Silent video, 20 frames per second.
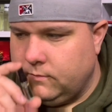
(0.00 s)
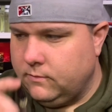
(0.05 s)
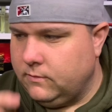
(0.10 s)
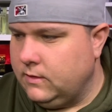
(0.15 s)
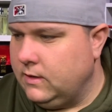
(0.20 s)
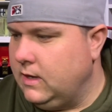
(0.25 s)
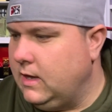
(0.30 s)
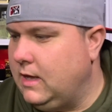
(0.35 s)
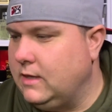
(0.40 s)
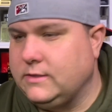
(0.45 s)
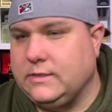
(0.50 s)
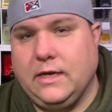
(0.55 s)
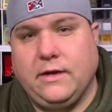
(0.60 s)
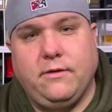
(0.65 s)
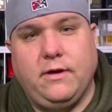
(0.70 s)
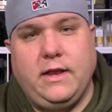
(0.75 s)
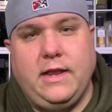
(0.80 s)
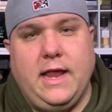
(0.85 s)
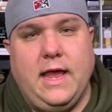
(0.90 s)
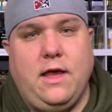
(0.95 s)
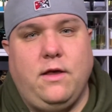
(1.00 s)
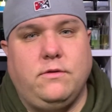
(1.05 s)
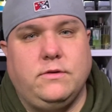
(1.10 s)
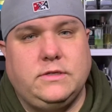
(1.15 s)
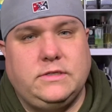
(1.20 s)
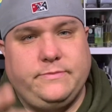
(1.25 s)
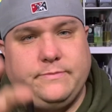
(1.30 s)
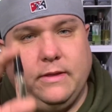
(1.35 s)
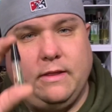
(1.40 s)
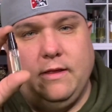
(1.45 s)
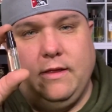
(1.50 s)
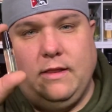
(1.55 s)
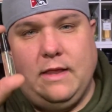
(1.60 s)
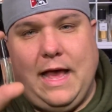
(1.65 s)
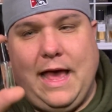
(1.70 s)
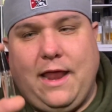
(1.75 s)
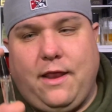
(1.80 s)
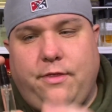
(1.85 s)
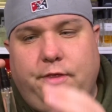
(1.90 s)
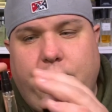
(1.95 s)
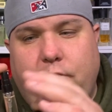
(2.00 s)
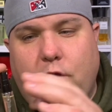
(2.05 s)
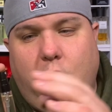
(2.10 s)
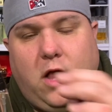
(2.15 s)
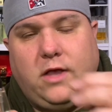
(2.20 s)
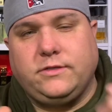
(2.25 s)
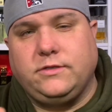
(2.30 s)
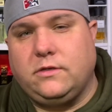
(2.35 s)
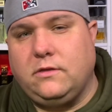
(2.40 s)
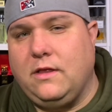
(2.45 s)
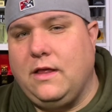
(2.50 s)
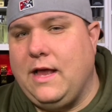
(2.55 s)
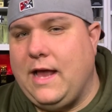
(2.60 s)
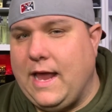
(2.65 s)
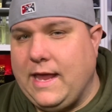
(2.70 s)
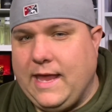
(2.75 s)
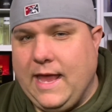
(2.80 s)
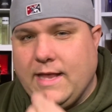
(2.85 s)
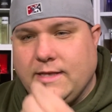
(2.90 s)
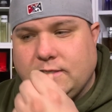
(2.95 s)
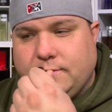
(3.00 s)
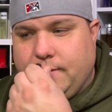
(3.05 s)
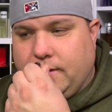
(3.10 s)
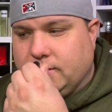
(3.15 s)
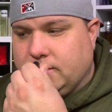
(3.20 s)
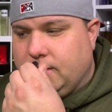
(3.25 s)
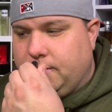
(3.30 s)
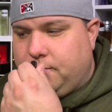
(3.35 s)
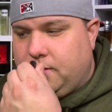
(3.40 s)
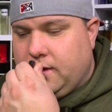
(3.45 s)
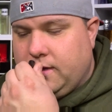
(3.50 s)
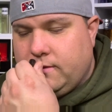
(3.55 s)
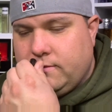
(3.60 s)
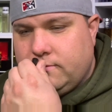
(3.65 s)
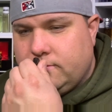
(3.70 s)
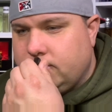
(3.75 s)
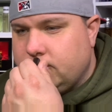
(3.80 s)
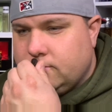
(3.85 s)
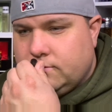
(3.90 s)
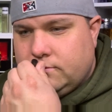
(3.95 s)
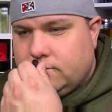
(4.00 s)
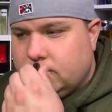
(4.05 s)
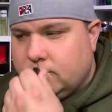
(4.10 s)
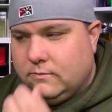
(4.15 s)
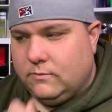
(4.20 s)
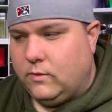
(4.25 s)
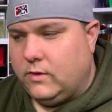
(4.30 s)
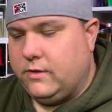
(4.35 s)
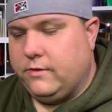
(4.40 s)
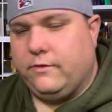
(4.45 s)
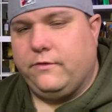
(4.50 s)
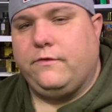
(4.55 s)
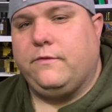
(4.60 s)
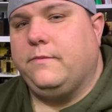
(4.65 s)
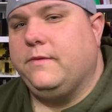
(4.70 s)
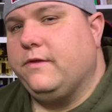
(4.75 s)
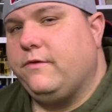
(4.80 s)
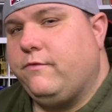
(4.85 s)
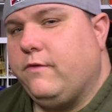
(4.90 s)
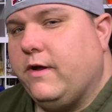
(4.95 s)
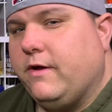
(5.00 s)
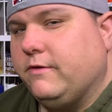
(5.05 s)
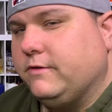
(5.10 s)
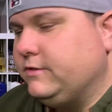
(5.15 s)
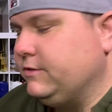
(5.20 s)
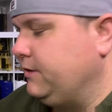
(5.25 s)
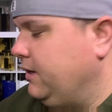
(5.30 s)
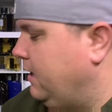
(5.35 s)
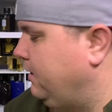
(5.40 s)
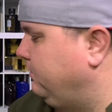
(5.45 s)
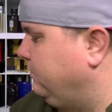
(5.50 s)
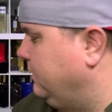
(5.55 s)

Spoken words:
I'll tell you right now, smelling out of the nozzle, I can smell something. Whether it's from this fragrance or not, let's